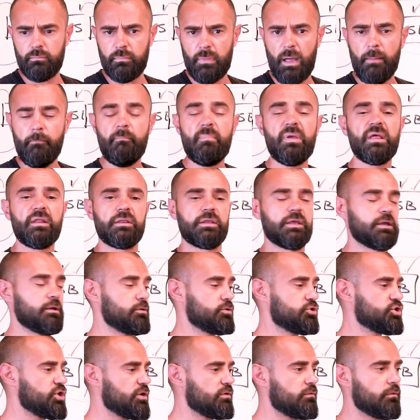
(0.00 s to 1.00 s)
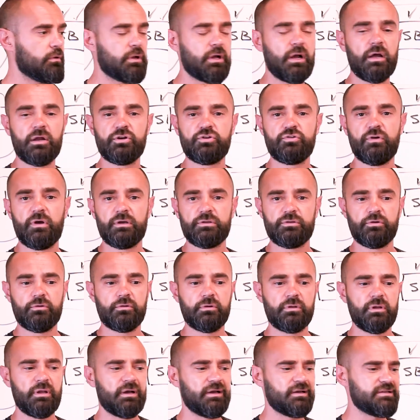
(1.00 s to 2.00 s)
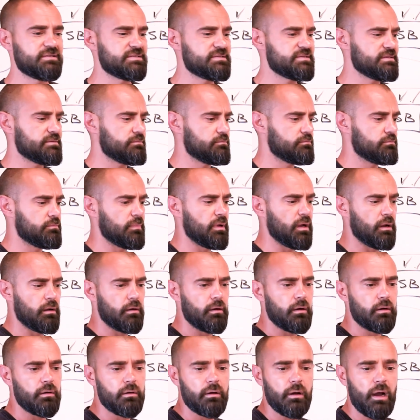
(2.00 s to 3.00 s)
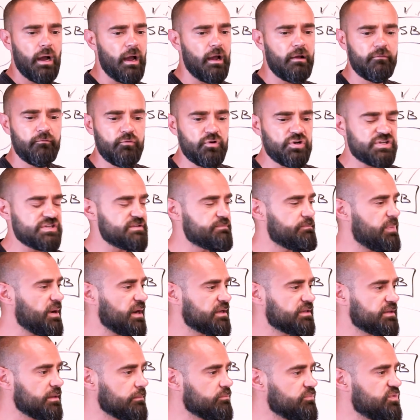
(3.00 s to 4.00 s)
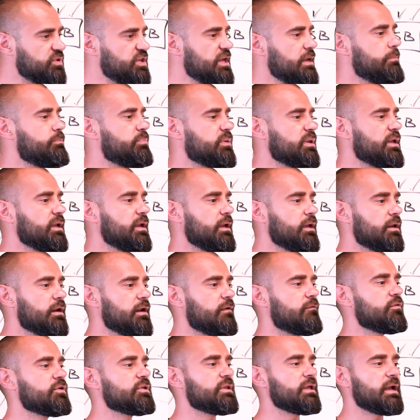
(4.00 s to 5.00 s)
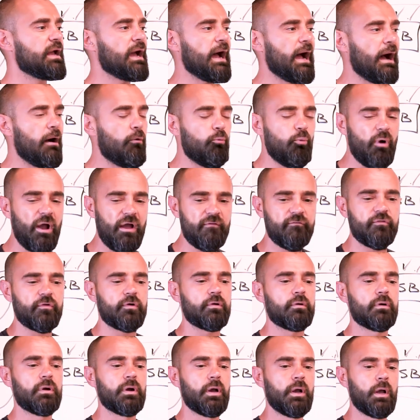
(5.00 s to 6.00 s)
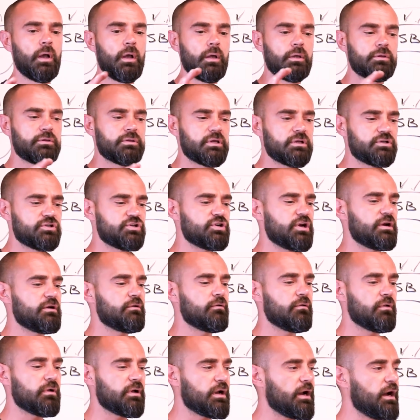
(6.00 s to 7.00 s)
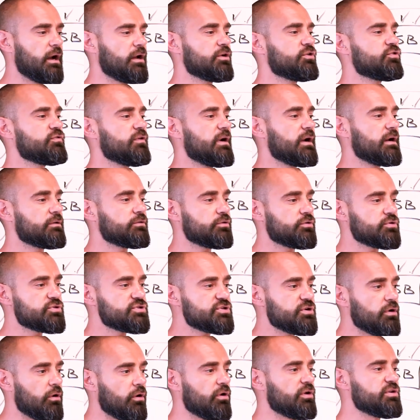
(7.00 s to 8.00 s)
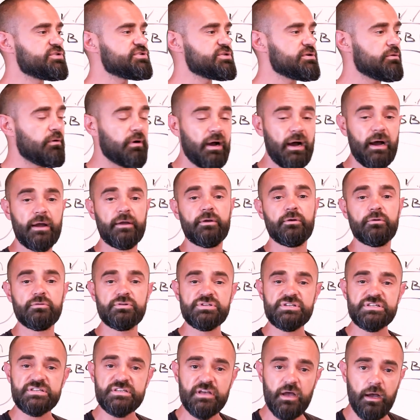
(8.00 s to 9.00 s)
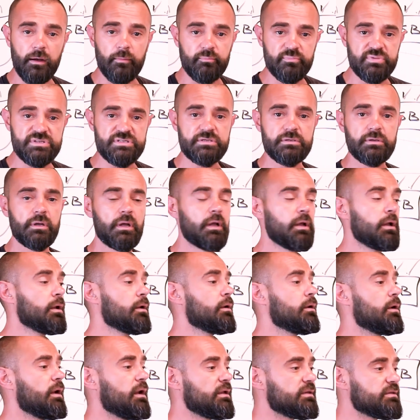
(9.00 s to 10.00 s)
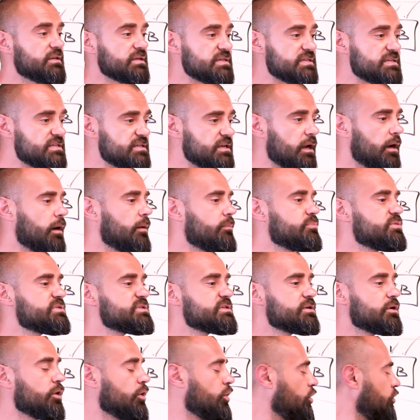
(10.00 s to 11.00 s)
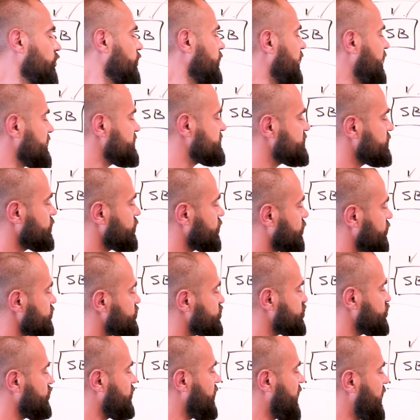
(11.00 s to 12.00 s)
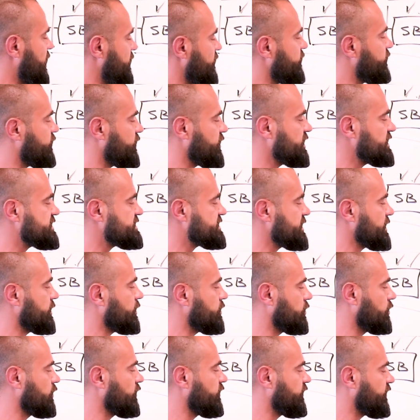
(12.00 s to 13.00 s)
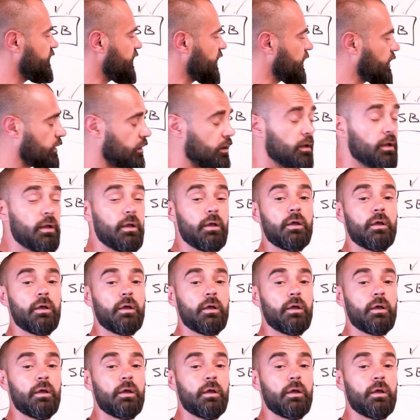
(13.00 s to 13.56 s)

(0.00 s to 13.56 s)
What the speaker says: a million general contractor clients. I respect them deeply in everything. However, the general contractors also hire subs, and the subs go, as you know, to every single thing.